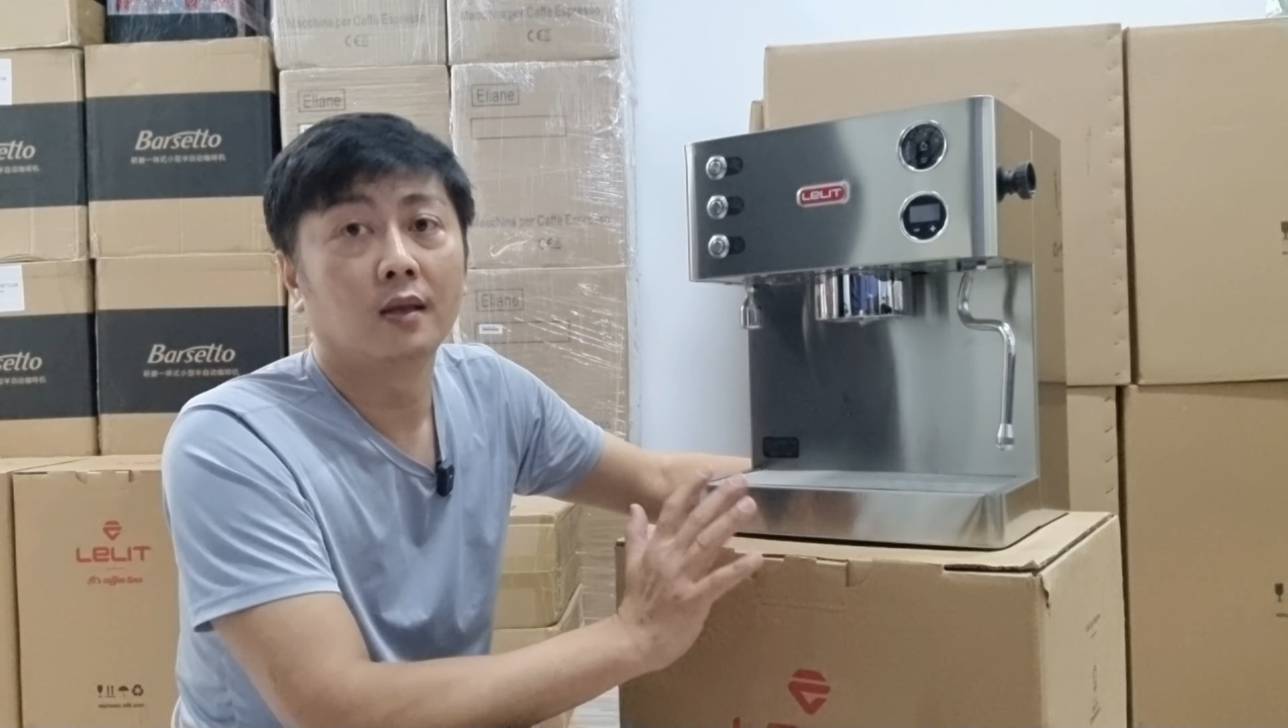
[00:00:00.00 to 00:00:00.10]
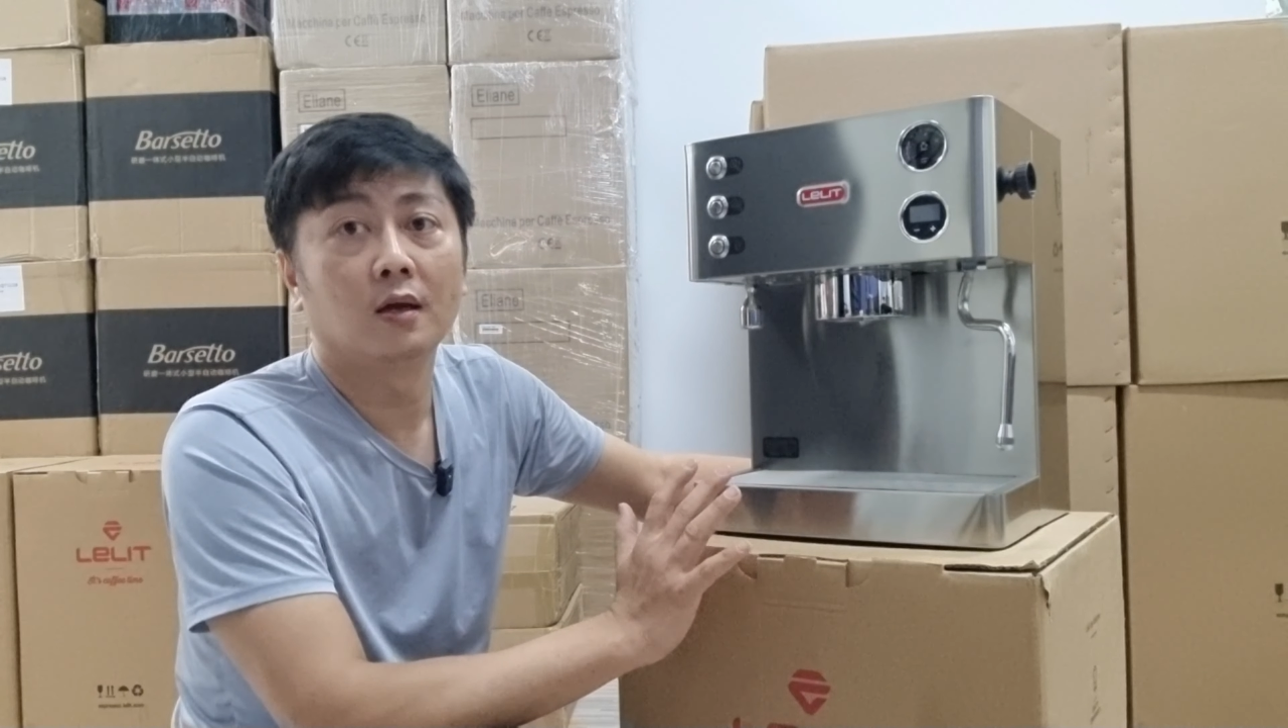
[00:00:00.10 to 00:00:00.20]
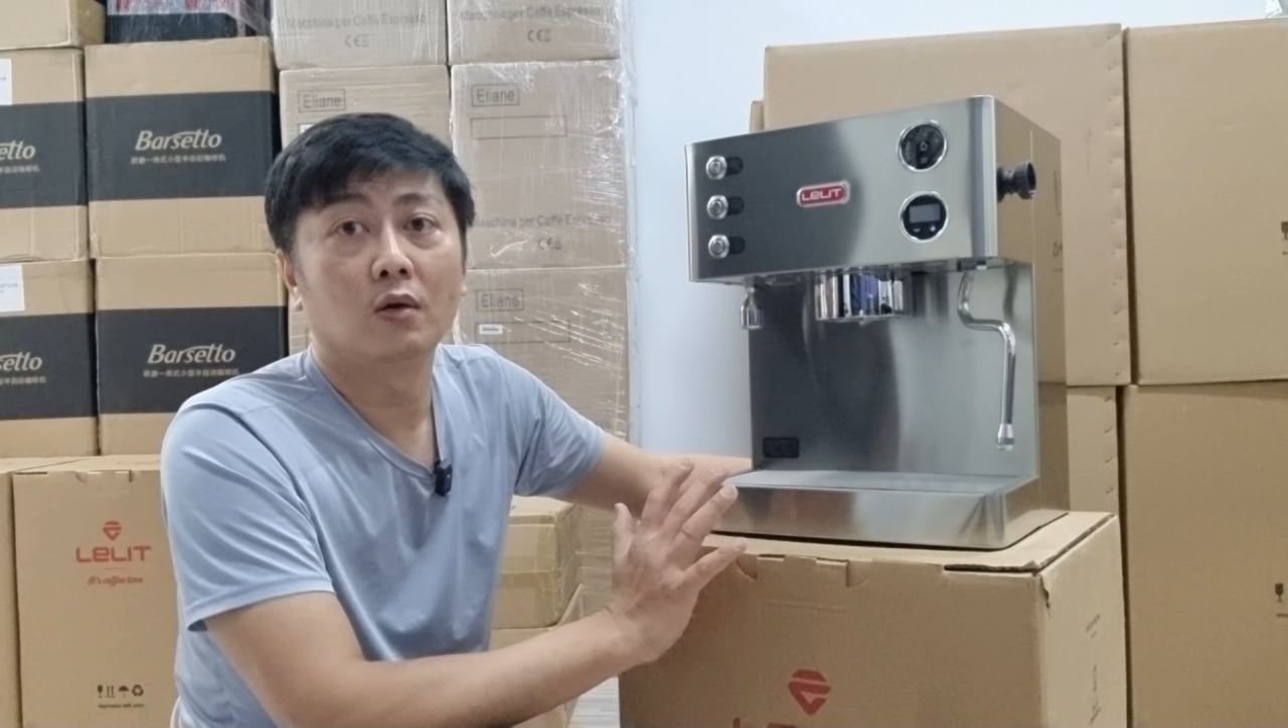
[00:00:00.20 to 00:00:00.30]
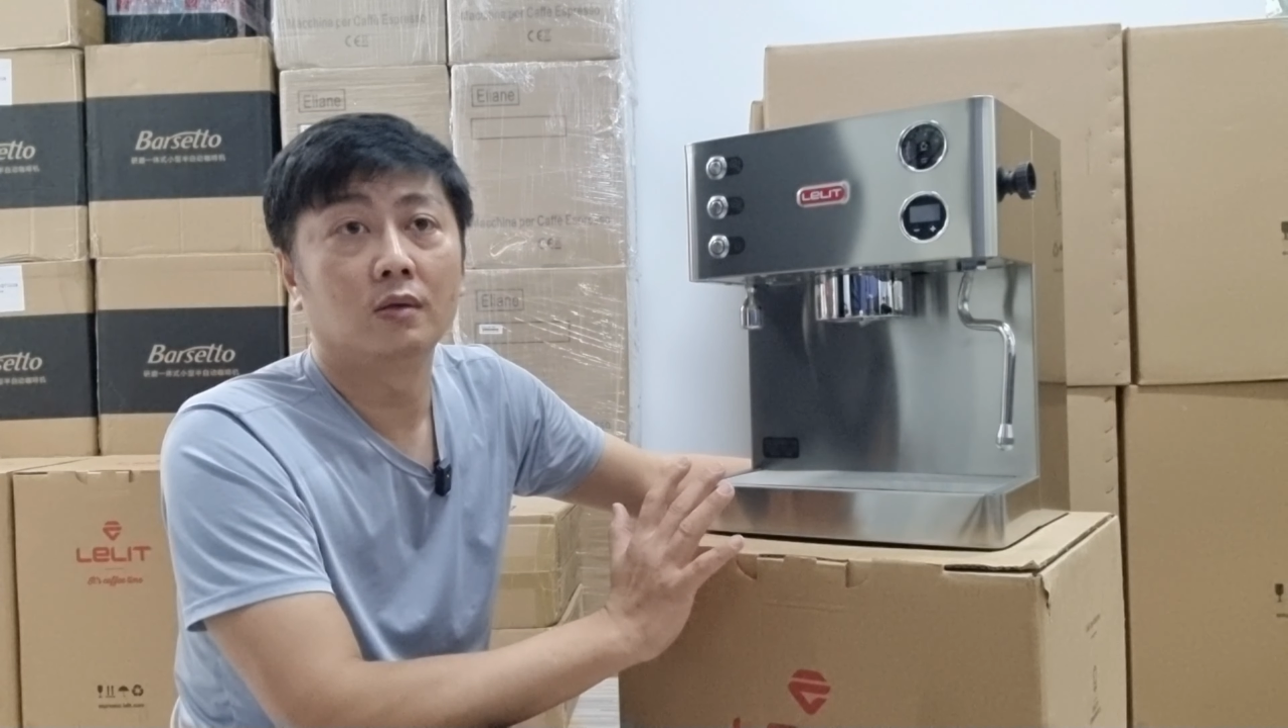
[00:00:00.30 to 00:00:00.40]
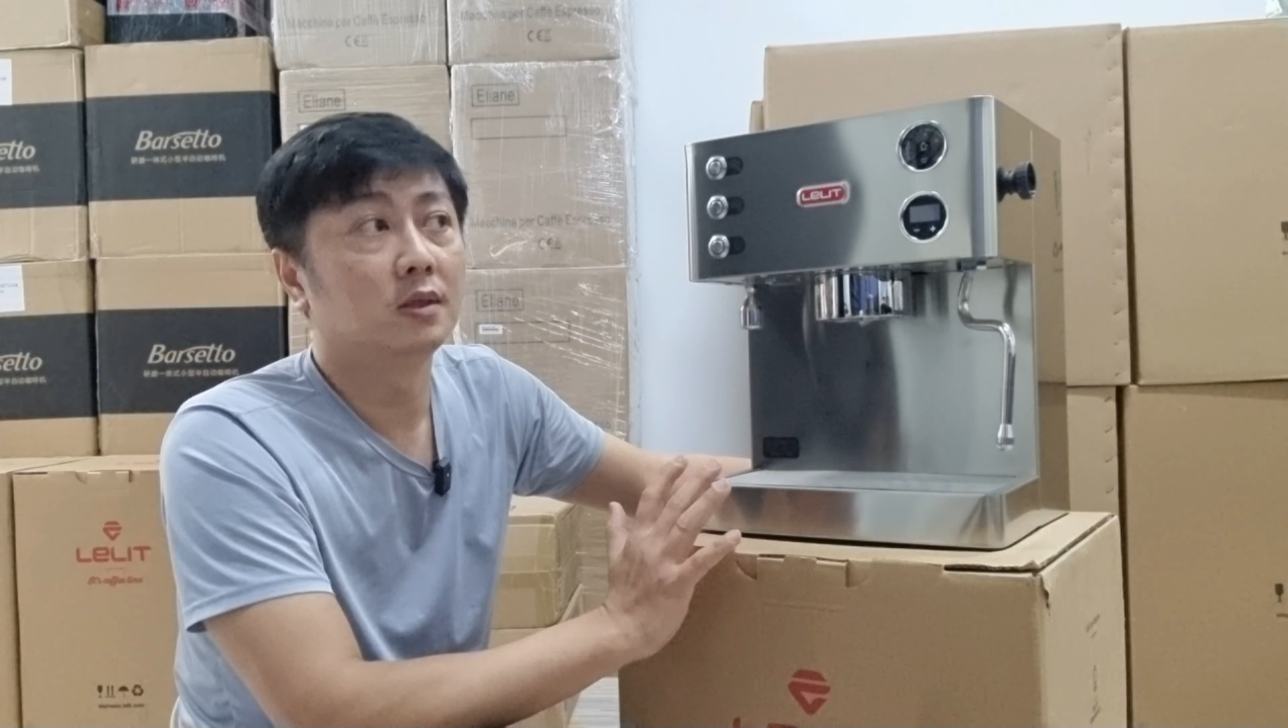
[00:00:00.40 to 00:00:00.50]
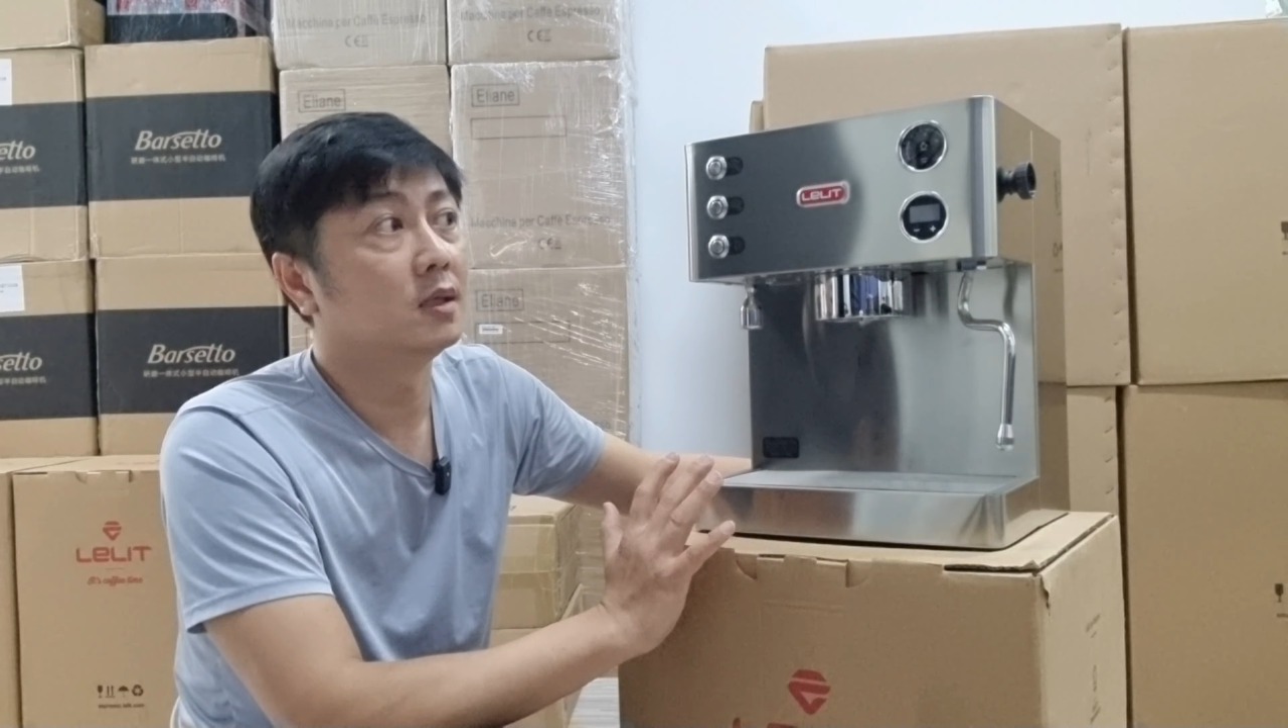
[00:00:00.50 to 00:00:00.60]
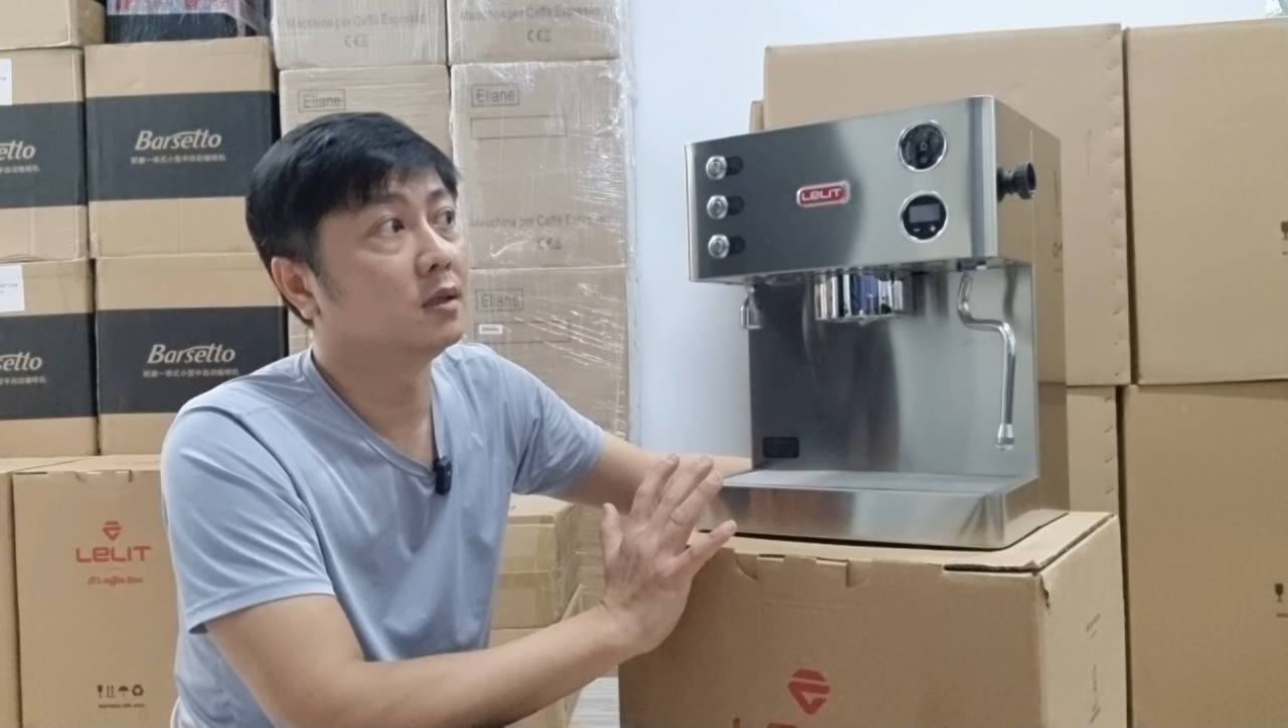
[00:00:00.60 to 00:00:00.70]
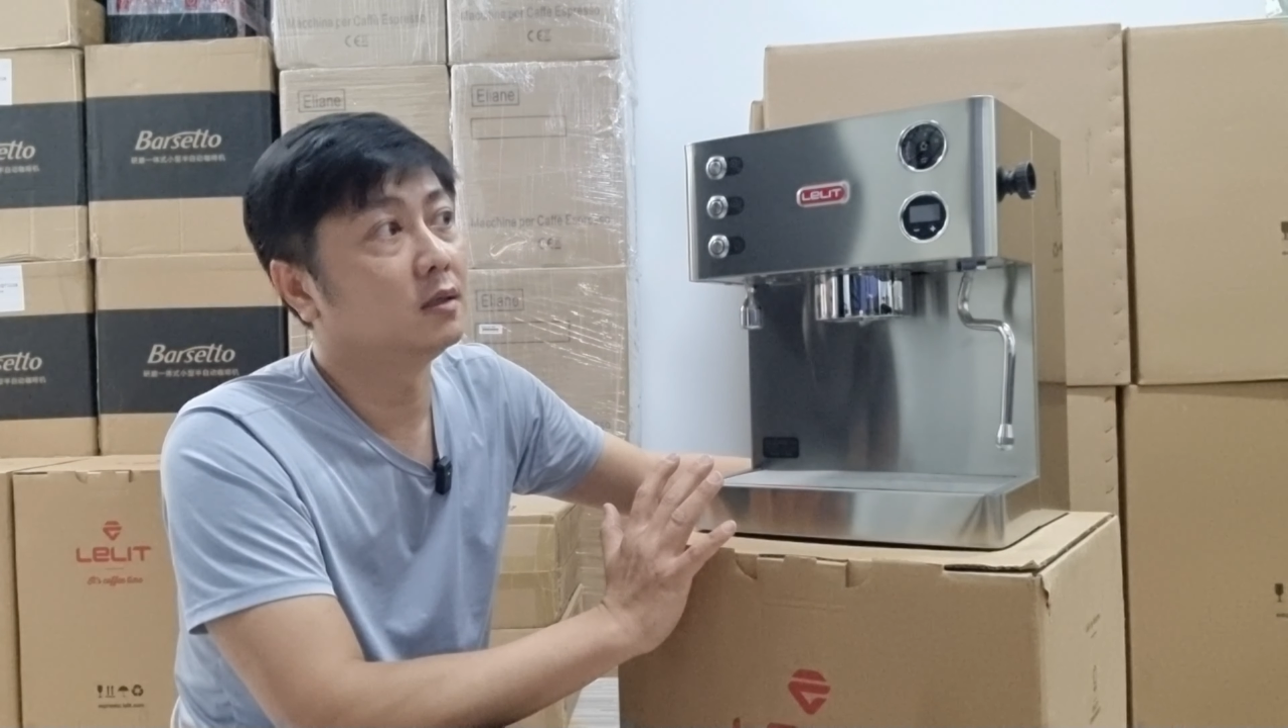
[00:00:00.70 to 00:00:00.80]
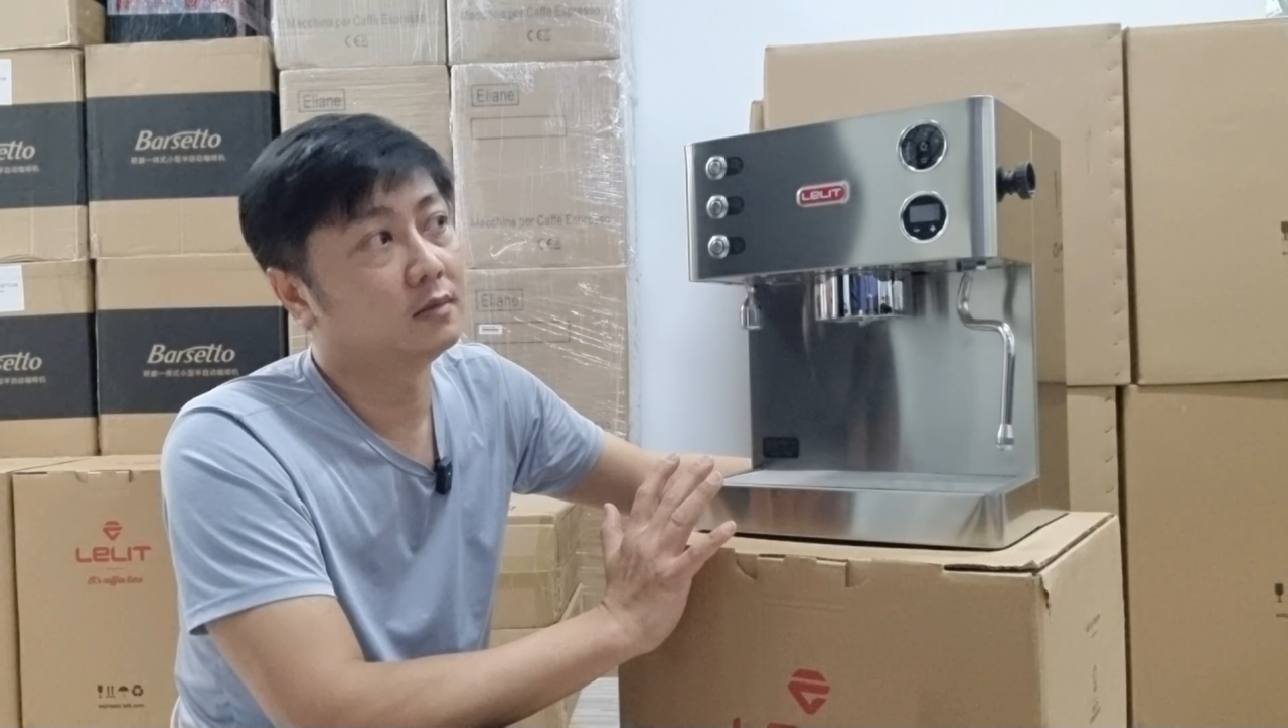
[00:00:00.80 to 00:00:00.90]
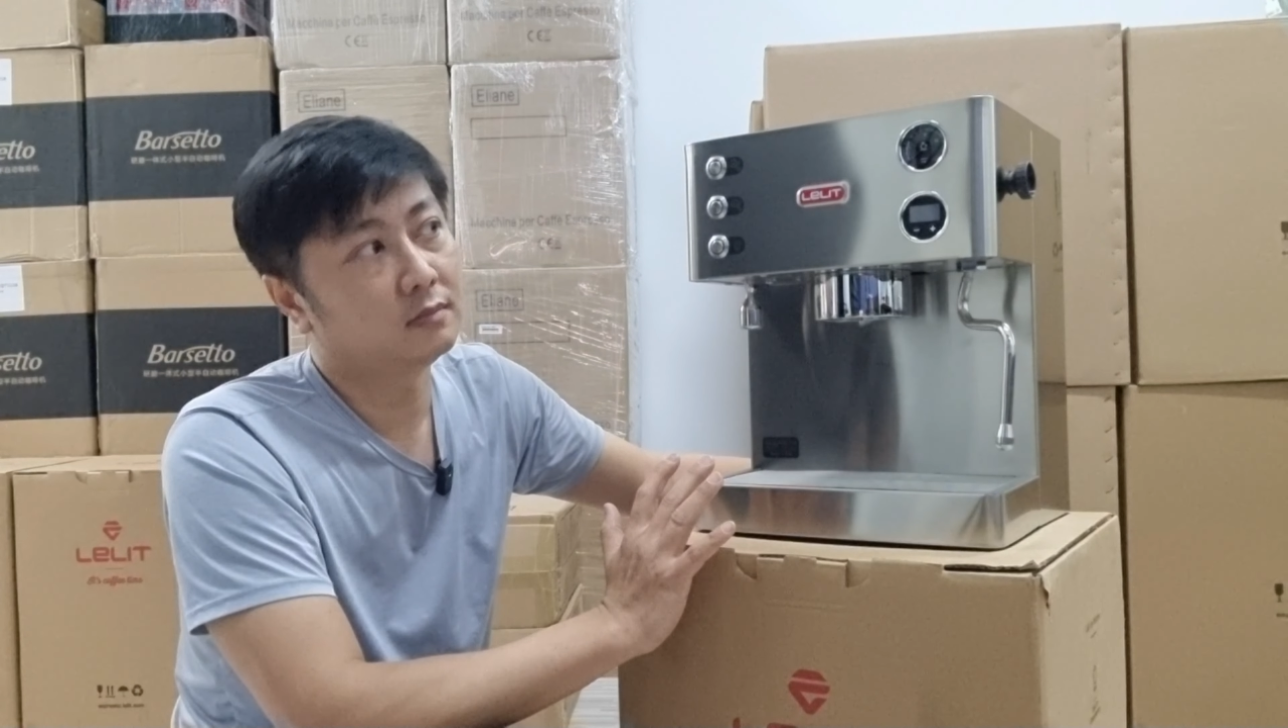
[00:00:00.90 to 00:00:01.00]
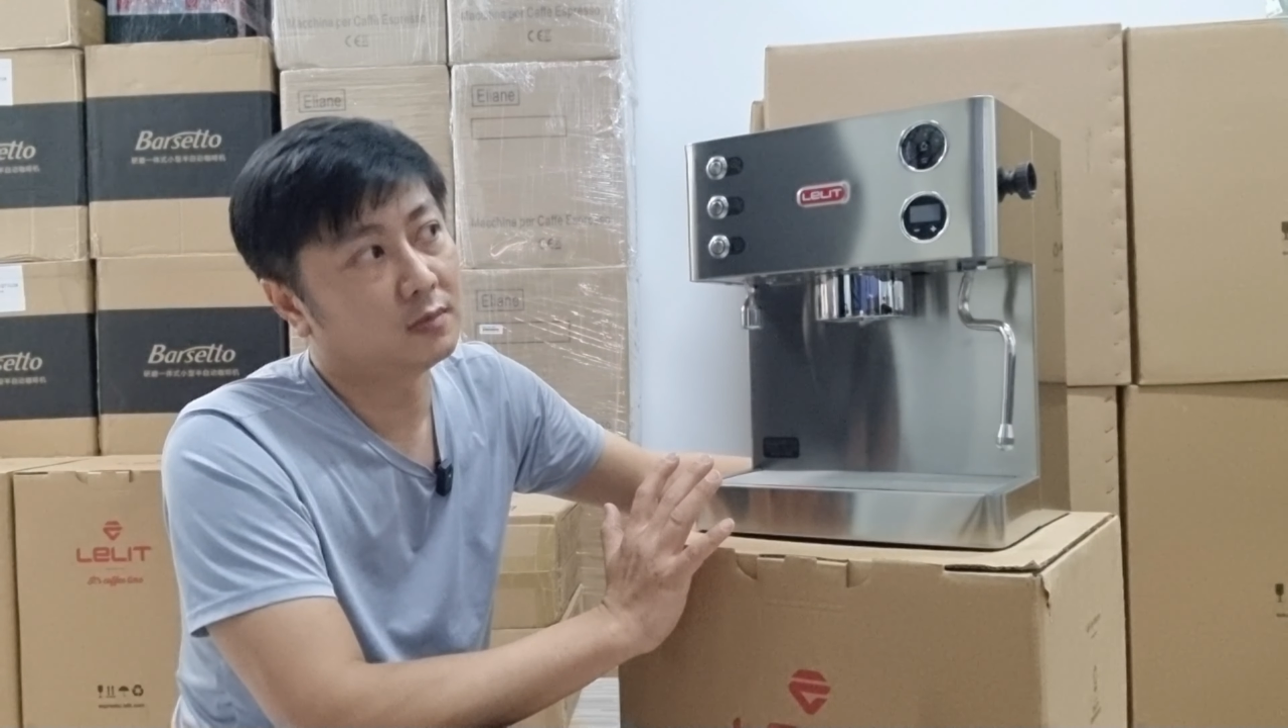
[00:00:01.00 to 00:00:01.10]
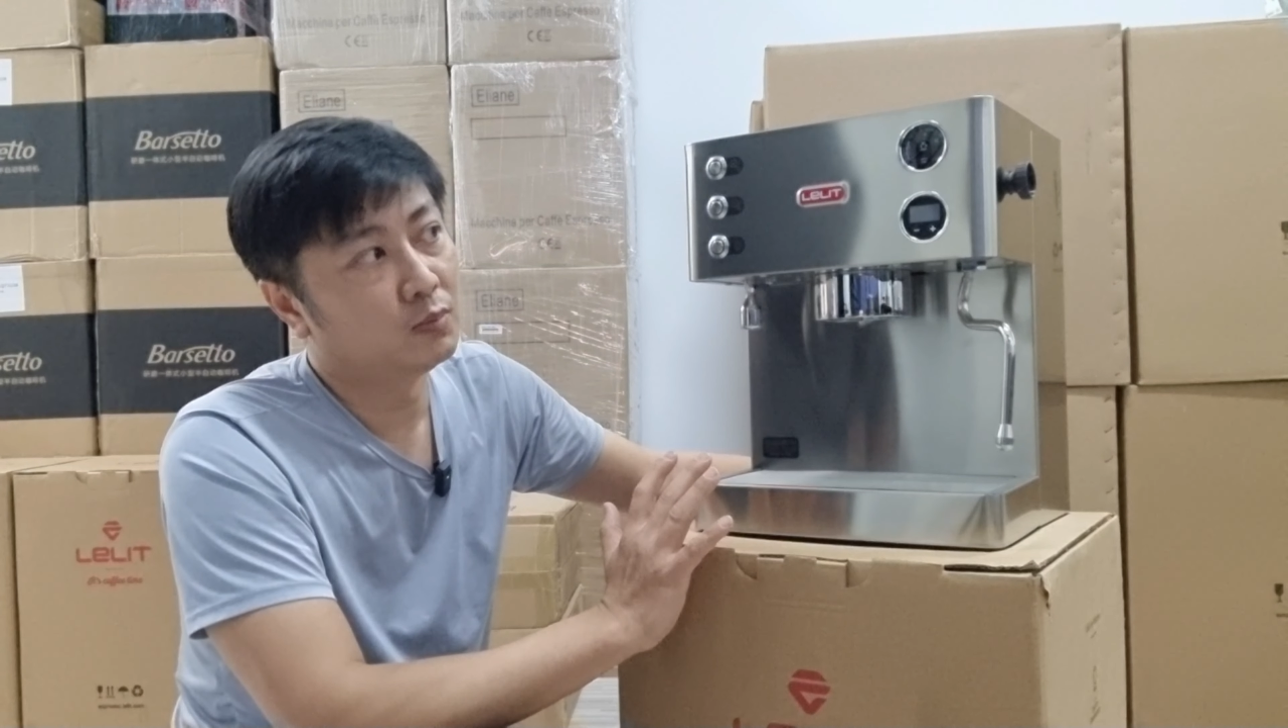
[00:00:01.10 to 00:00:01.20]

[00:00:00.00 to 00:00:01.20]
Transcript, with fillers: and our uh,